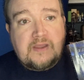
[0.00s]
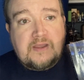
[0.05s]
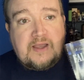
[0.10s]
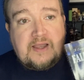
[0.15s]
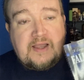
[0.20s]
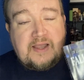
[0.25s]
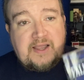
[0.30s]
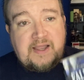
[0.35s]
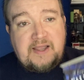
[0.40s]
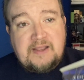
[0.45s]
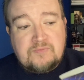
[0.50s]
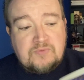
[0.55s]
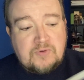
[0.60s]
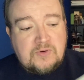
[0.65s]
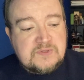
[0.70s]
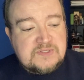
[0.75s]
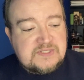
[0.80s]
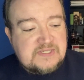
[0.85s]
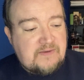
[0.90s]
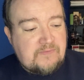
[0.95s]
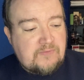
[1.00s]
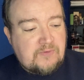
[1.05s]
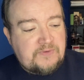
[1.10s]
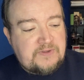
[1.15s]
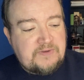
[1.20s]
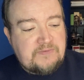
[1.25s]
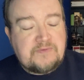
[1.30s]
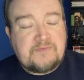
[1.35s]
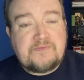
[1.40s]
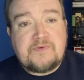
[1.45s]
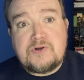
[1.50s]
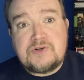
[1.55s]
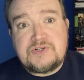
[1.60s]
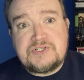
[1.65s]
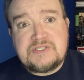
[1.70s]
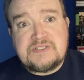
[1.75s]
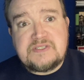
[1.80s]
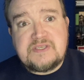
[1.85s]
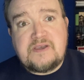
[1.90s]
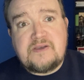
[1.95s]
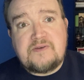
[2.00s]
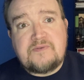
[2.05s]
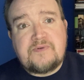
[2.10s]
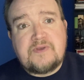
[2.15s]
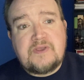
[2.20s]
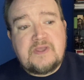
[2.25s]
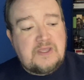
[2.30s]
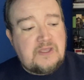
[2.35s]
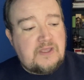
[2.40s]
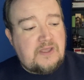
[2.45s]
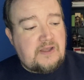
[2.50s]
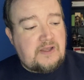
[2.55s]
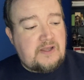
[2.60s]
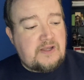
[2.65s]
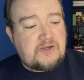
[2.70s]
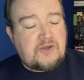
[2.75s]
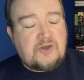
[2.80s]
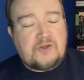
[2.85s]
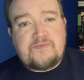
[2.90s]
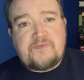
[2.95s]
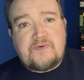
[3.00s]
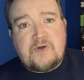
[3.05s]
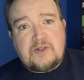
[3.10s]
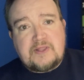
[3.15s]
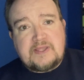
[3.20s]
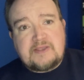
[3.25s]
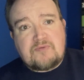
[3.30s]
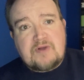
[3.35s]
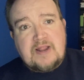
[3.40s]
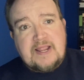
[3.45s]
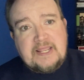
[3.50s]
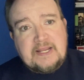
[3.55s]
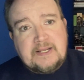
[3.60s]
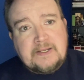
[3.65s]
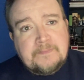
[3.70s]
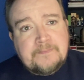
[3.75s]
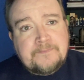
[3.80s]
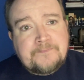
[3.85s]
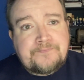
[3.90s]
I wrote several different versions of, called Falling Rain,